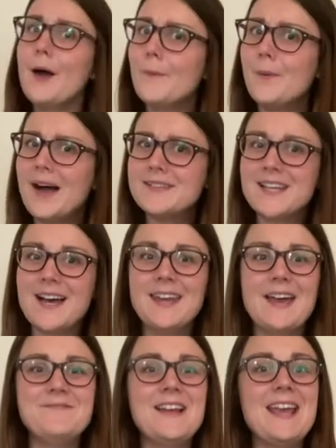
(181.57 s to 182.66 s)
Well done,
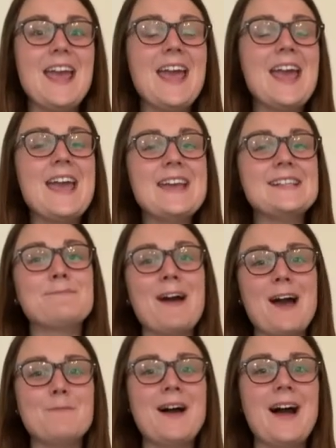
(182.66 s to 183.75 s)
Emily. It is
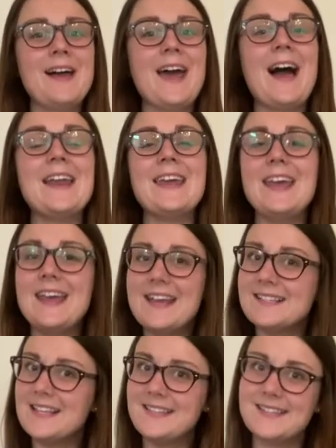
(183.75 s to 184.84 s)
Batman and it
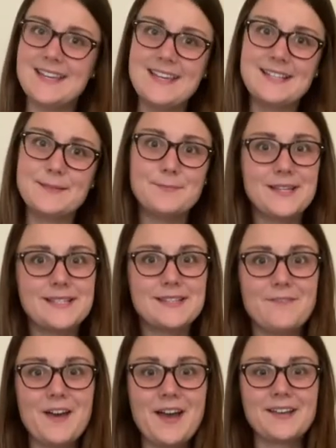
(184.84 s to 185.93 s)
is indeed
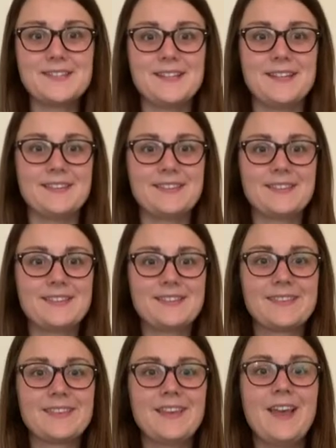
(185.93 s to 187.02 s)
Mr. Ferguson.
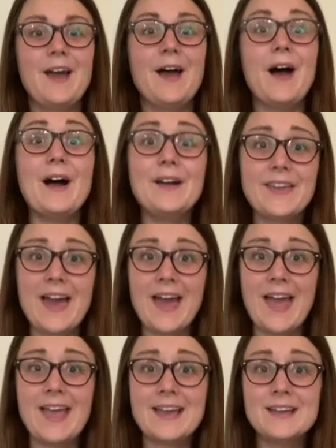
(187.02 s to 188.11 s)

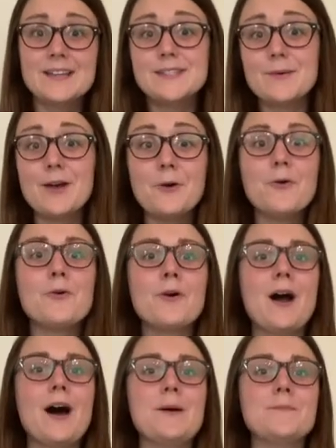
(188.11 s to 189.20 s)
Okay, so it all
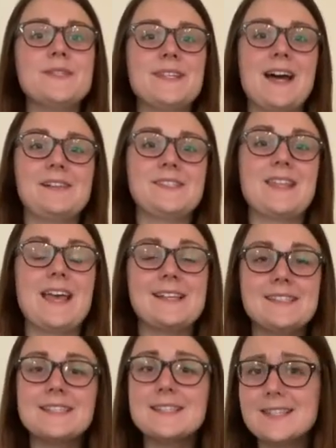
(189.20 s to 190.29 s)
comes down to this.
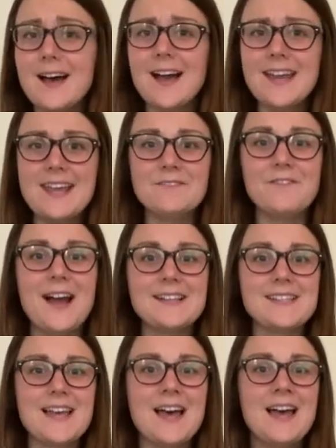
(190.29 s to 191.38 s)
The deciding
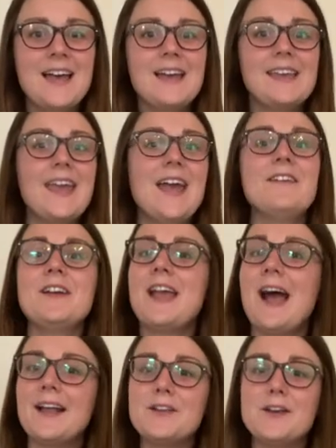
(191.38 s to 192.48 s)
factor, Kieran,
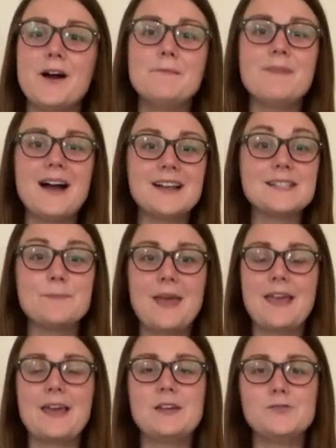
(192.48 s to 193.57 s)
can you come back to
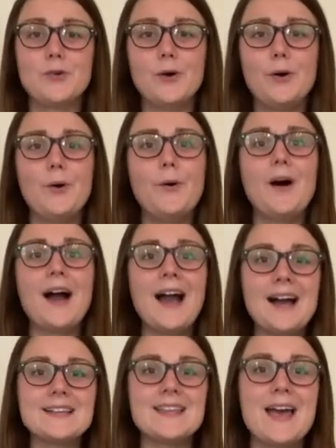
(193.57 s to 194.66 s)
make it a draw or
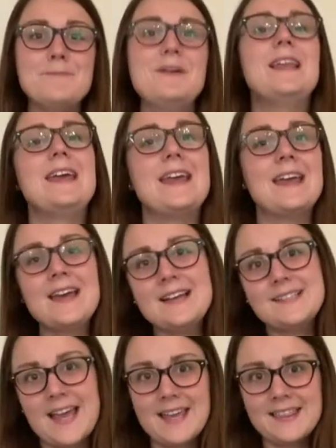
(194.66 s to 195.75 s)
has Emily
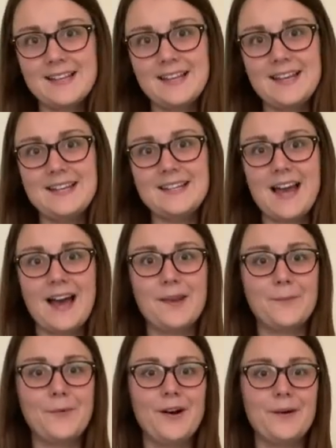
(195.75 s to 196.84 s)
taken the lead
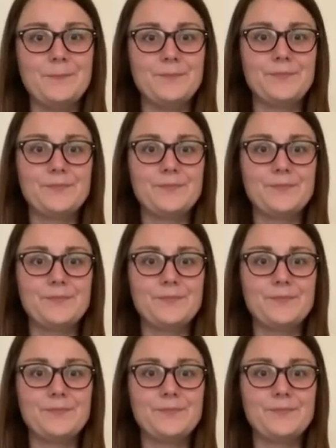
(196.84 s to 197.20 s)
and won?